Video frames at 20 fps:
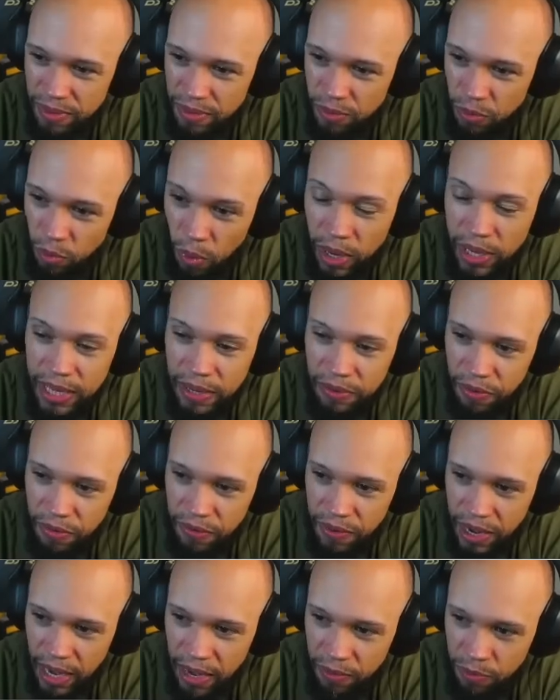one level
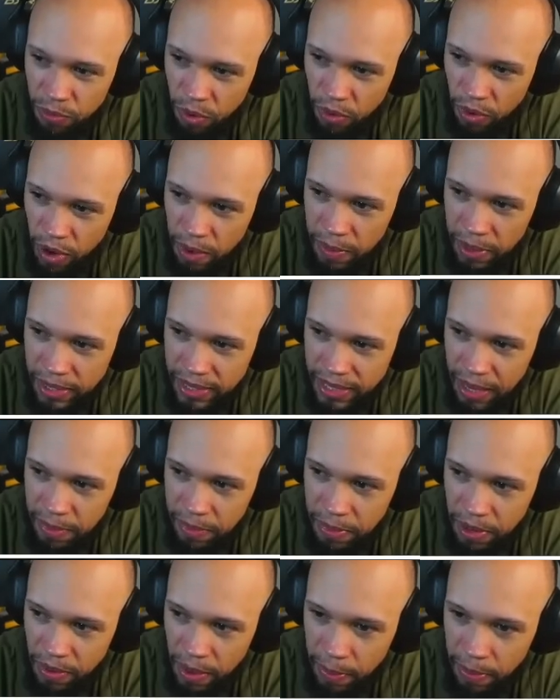5 Wargroundmon,
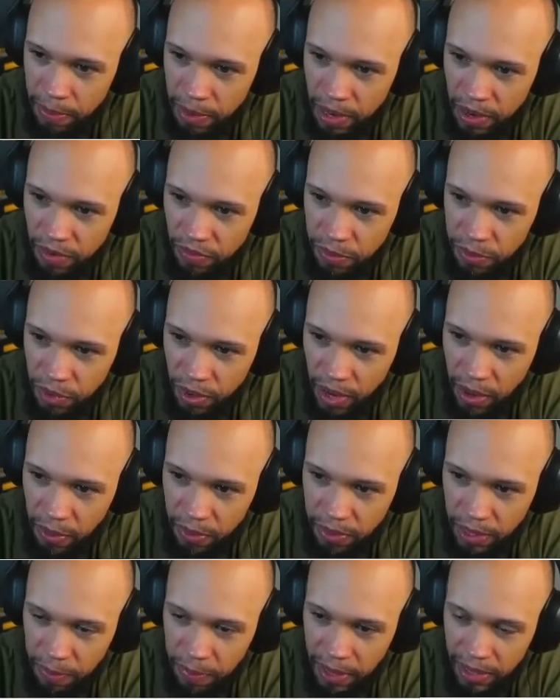Talmon, Rapidmon from your hand
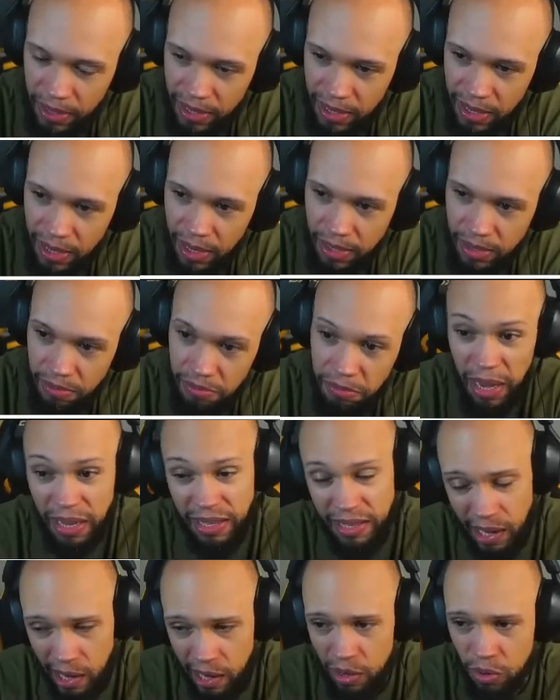without paying the cost. That's
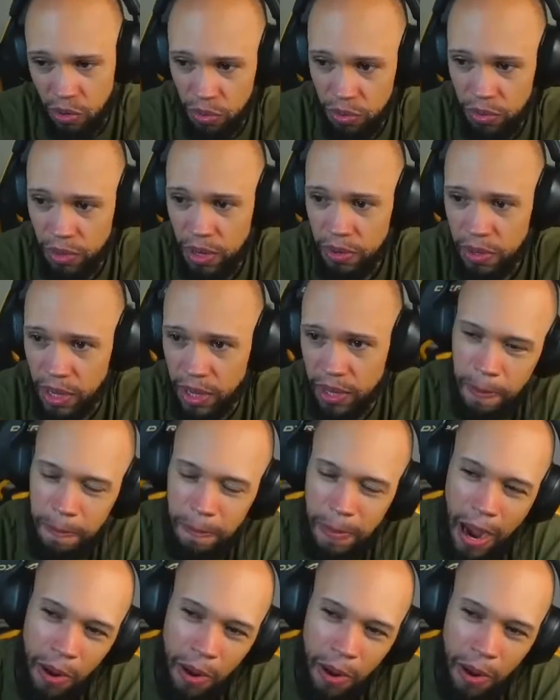kind of cool. Okay.